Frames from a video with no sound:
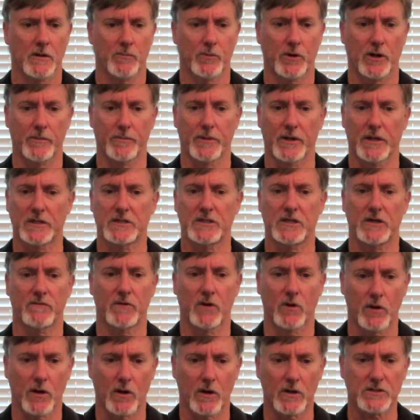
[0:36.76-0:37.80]
probability of
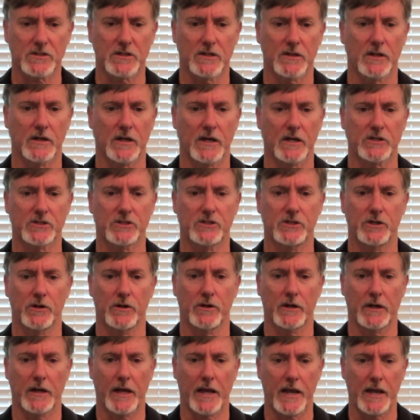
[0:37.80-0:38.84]
no loss in the next
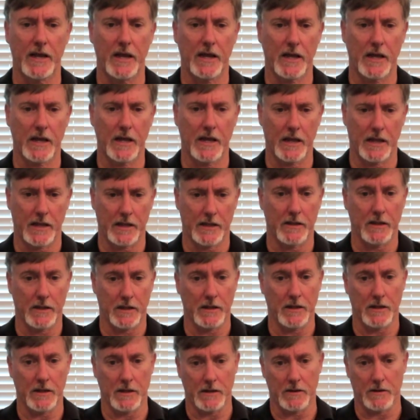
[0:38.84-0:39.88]
year and an
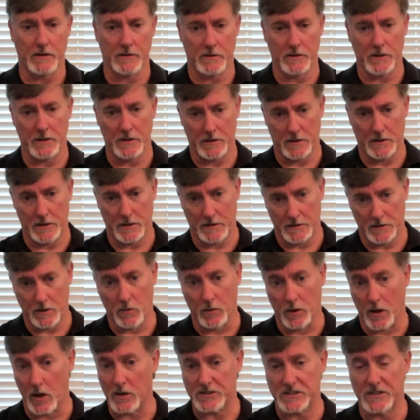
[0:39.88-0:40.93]
a,
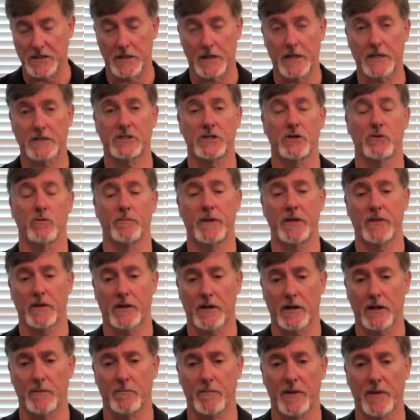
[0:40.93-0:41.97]
no loss in the next year would mean
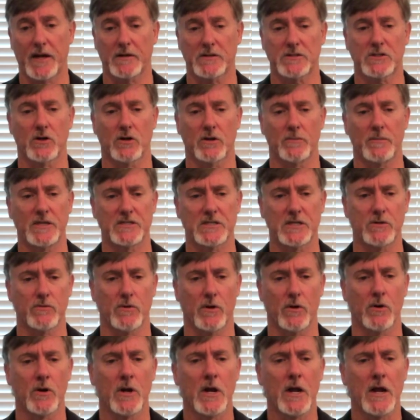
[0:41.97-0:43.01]
the claim amount is going to be
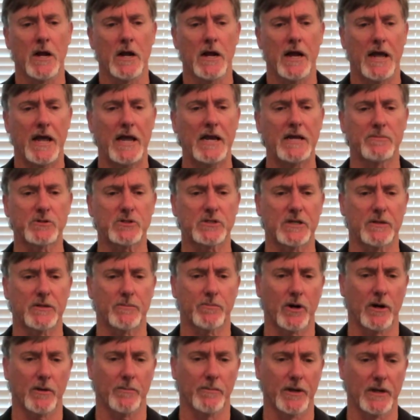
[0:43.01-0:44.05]
zero. 80%
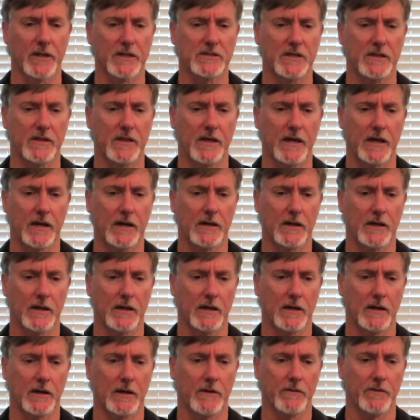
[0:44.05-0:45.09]
probability that
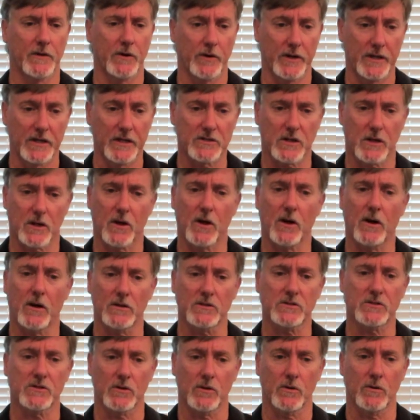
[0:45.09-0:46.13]
uh, there is a
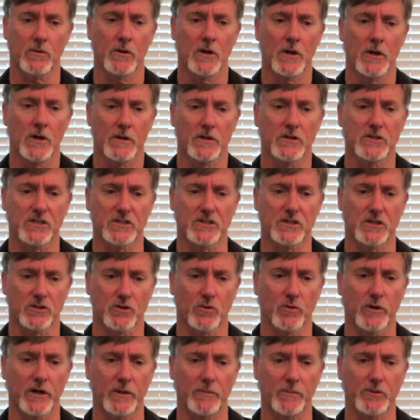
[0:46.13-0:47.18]
loss. So this is a
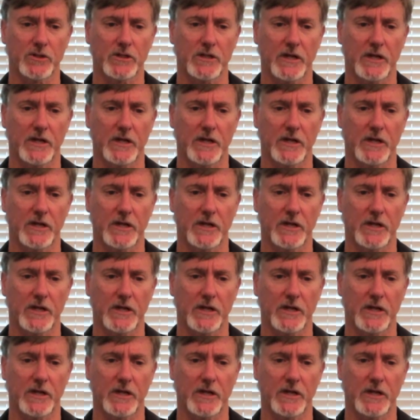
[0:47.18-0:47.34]
20%,